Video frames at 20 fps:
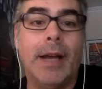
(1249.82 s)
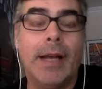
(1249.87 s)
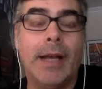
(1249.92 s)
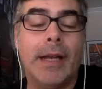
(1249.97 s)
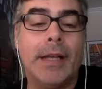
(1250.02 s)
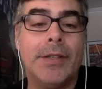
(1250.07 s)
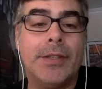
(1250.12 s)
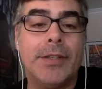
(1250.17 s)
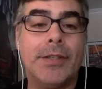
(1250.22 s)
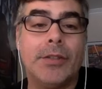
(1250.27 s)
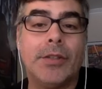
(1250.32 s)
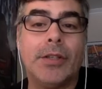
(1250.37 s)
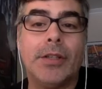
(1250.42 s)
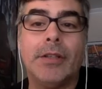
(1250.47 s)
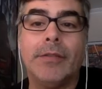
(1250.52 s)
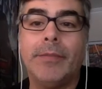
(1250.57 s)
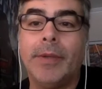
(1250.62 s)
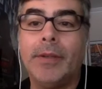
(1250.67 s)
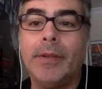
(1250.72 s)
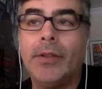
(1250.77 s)
and I still could
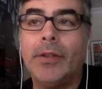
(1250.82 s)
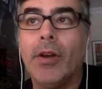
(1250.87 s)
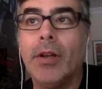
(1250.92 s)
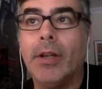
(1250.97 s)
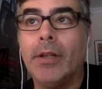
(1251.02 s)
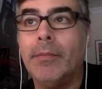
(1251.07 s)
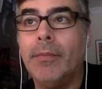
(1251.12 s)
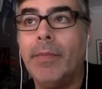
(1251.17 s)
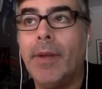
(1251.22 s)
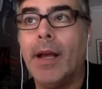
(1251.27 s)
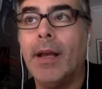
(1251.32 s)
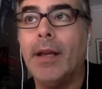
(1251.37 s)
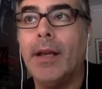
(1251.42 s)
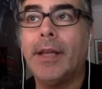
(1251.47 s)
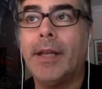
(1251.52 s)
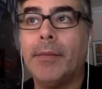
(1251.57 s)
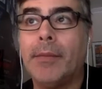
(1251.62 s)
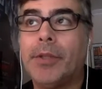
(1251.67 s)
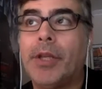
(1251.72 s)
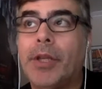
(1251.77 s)
have been gone.
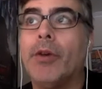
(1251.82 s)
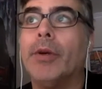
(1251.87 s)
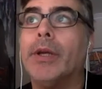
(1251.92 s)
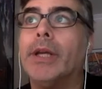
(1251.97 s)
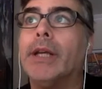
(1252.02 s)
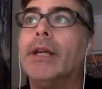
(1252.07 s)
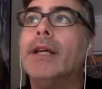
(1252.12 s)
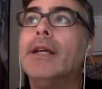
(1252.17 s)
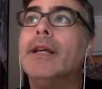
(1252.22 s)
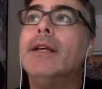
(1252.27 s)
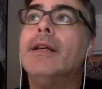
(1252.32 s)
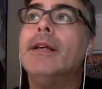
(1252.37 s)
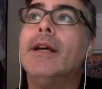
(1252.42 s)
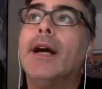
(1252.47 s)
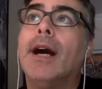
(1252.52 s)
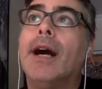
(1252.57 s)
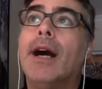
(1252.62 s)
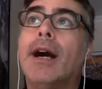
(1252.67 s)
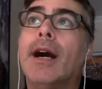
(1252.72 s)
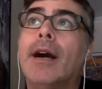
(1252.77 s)
Kept going.
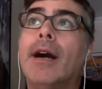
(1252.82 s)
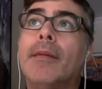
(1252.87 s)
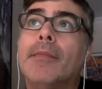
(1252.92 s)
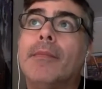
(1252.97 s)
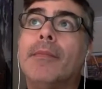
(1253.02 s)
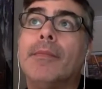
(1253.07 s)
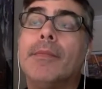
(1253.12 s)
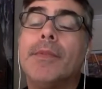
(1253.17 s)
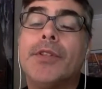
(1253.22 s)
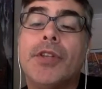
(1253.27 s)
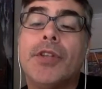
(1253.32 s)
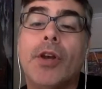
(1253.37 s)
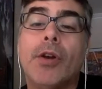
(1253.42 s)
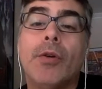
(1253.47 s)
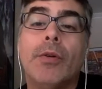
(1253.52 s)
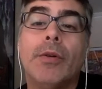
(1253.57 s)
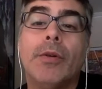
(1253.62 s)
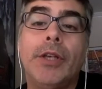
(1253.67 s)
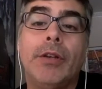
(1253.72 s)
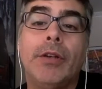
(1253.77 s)

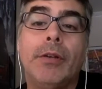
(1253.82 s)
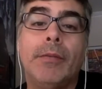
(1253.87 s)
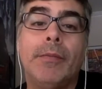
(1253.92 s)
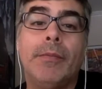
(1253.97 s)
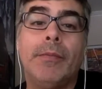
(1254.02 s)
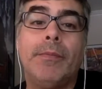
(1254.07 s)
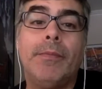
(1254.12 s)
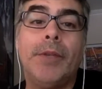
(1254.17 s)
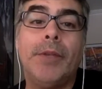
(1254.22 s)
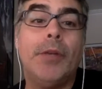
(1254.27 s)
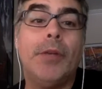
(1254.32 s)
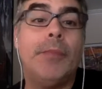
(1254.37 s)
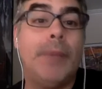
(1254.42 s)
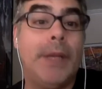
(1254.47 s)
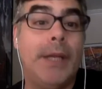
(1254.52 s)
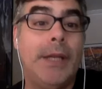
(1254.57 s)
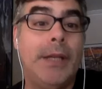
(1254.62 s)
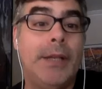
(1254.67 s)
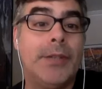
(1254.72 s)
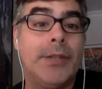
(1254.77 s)
So your
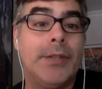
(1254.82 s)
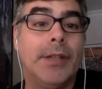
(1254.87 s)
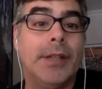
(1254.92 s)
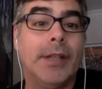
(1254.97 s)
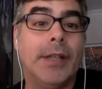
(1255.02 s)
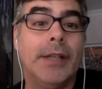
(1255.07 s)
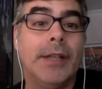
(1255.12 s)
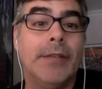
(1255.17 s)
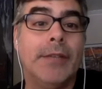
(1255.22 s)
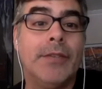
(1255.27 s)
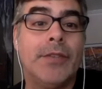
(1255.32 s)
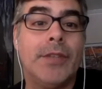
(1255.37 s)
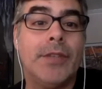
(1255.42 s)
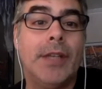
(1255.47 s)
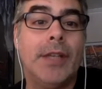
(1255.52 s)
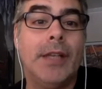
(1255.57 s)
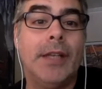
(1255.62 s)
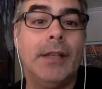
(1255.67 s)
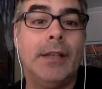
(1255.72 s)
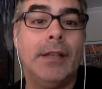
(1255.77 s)
piece lives
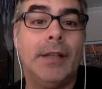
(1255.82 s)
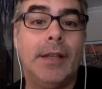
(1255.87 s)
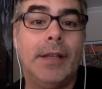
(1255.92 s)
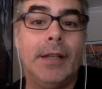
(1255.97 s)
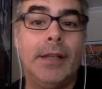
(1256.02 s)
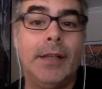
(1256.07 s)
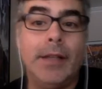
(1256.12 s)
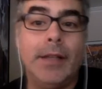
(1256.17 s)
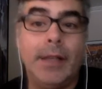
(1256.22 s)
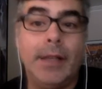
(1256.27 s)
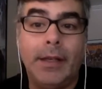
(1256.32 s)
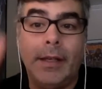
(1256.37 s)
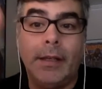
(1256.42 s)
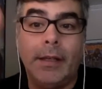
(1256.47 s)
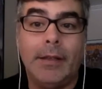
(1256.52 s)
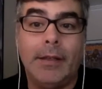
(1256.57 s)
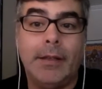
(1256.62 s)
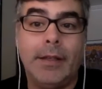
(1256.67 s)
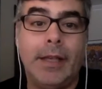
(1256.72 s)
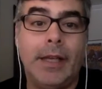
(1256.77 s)
in
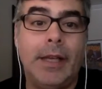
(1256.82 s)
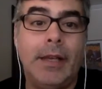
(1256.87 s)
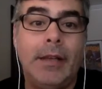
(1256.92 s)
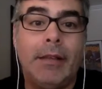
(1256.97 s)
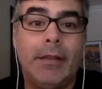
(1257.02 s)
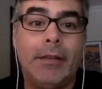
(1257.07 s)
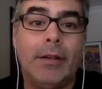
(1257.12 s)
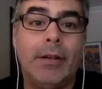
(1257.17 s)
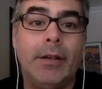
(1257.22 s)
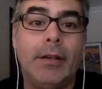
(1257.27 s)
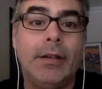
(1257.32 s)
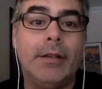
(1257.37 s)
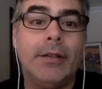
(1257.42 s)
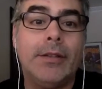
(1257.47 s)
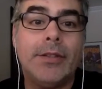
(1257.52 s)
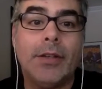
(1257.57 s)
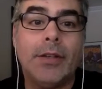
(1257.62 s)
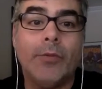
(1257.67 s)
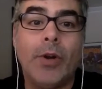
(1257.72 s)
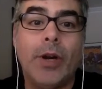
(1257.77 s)
the ether
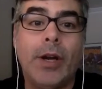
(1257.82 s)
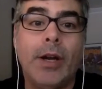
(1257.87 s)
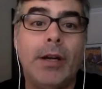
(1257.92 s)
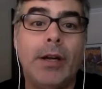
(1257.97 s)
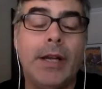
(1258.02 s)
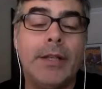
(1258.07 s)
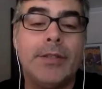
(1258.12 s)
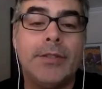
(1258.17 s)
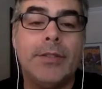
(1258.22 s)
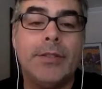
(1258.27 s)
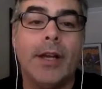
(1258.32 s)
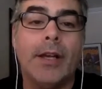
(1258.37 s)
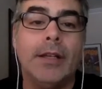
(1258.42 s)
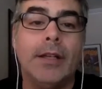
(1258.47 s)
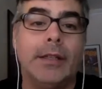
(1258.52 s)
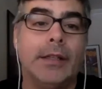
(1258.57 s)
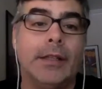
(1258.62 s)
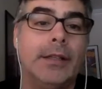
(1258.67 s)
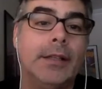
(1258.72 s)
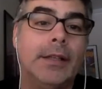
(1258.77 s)
somewhere. It's
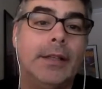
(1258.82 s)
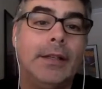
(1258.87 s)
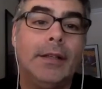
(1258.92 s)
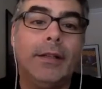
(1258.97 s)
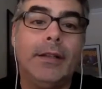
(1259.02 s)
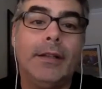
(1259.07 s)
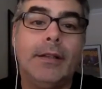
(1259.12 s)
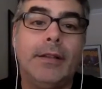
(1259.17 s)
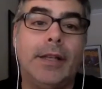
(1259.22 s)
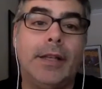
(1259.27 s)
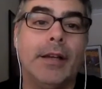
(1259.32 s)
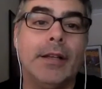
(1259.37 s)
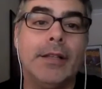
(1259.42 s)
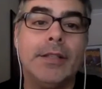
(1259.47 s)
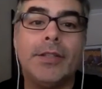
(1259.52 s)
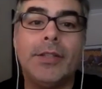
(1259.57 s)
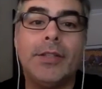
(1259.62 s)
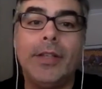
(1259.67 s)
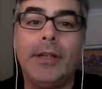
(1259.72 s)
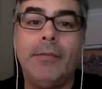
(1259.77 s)
done. The
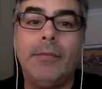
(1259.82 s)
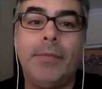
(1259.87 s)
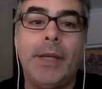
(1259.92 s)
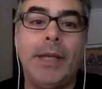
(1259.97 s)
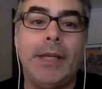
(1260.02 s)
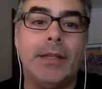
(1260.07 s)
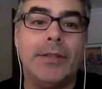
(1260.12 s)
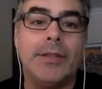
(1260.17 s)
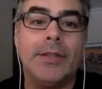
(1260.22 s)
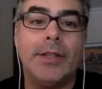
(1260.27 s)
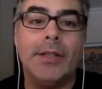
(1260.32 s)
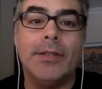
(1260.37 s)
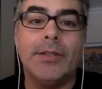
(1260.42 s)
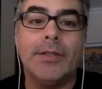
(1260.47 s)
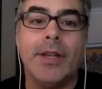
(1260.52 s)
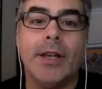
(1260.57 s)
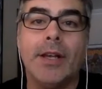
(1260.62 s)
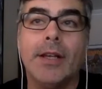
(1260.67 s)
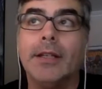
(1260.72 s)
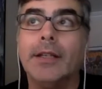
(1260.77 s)
Unseen piece is
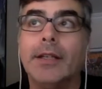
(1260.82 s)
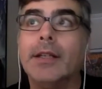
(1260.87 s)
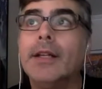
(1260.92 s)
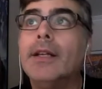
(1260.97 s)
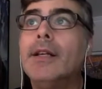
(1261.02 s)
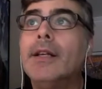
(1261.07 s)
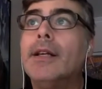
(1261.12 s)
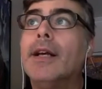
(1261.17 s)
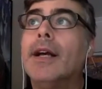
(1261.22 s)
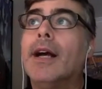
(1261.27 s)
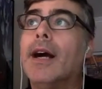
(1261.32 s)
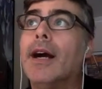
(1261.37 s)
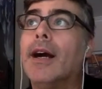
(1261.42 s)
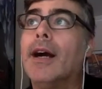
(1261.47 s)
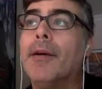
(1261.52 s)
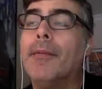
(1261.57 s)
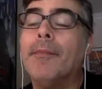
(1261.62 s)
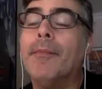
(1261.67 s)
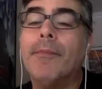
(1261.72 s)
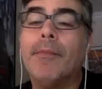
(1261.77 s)
done.
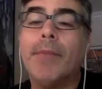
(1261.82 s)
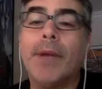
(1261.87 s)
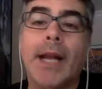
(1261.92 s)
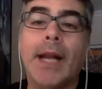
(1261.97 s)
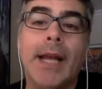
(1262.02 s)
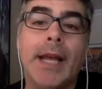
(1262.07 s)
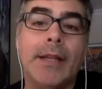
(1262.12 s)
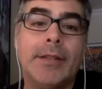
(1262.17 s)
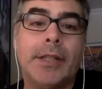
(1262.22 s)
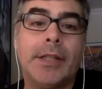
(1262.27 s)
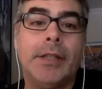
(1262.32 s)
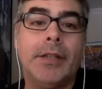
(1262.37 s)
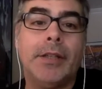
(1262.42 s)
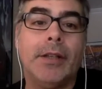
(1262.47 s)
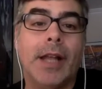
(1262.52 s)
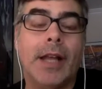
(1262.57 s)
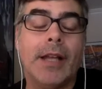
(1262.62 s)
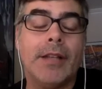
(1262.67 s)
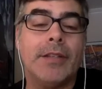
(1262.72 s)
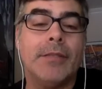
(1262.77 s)
But I had to kill
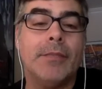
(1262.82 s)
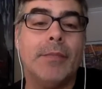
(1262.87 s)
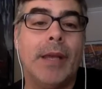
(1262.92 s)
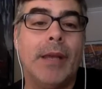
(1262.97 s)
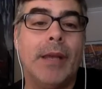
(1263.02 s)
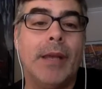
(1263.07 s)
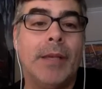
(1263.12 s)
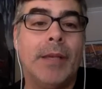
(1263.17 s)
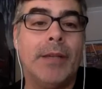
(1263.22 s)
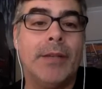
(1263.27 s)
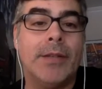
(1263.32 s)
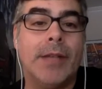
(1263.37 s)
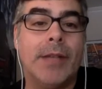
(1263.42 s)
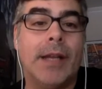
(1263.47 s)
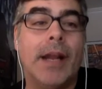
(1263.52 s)
lots of babies, and